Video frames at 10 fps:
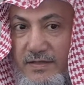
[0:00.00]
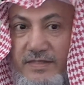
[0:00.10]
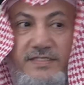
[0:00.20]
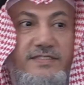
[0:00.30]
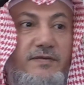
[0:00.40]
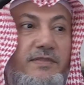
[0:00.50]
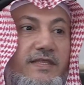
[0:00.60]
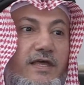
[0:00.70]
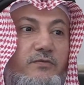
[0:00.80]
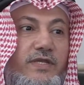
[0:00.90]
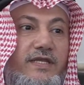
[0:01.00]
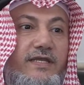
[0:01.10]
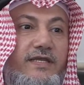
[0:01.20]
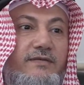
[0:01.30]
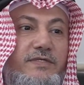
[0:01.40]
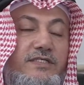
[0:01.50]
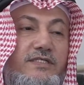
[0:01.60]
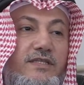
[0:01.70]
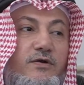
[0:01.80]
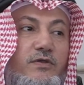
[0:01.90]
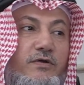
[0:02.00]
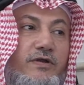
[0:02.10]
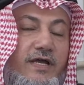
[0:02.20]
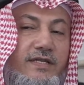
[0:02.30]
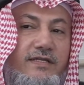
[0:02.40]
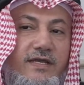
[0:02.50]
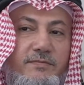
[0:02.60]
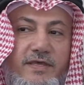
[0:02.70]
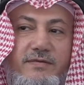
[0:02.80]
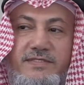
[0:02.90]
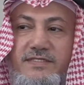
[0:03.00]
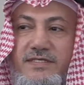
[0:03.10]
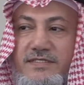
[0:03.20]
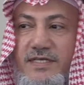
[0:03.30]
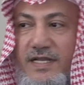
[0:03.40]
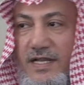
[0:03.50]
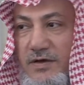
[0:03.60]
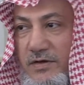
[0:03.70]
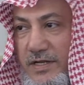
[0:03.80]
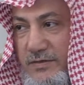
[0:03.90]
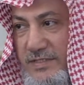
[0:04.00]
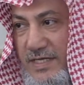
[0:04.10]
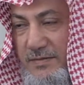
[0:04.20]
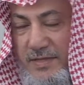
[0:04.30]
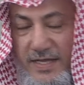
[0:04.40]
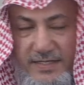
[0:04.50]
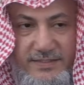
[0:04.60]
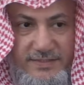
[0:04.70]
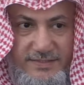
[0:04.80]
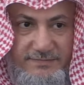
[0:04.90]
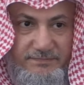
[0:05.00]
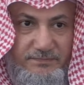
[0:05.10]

This is something that we mentioned in the Holy Quran and by the Messenger sallallahu alaihi wasallam in the hadith.